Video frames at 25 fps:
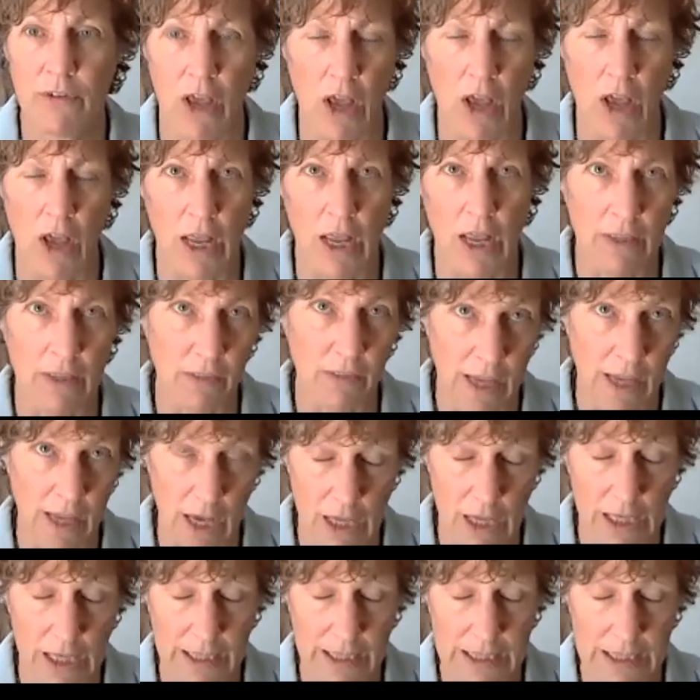in the
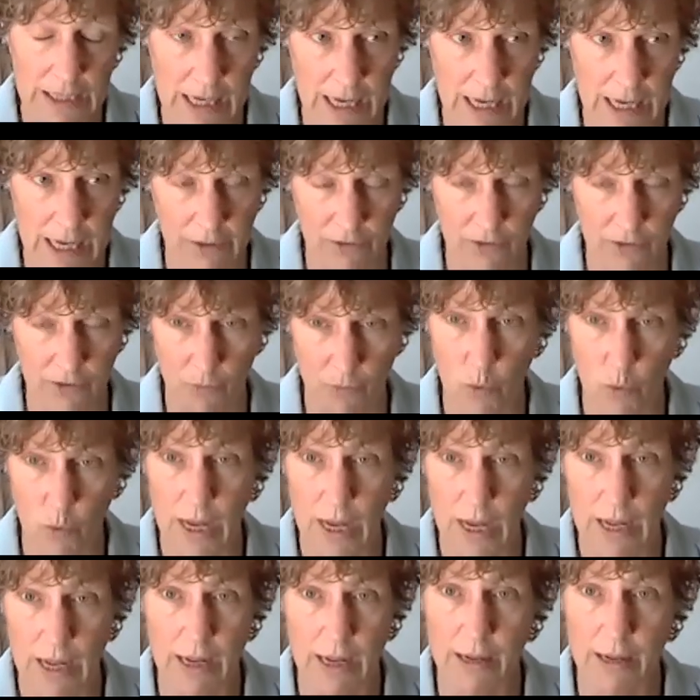early days
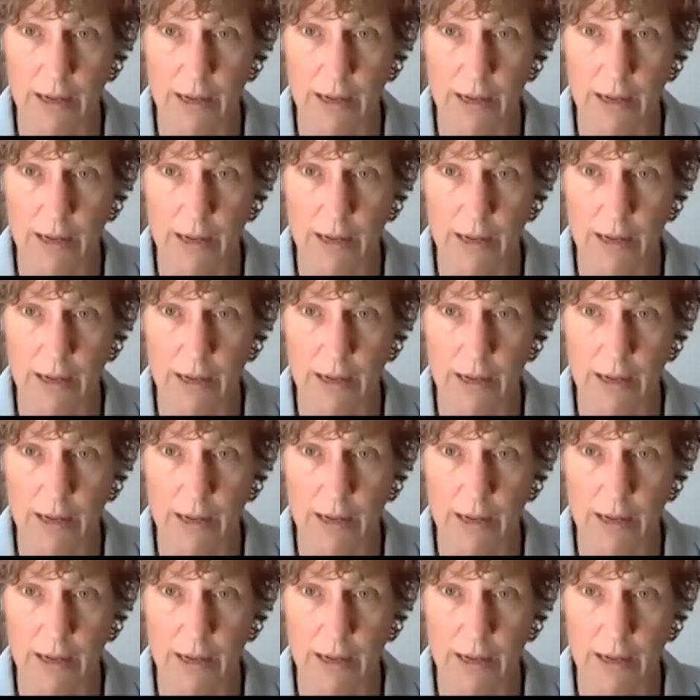where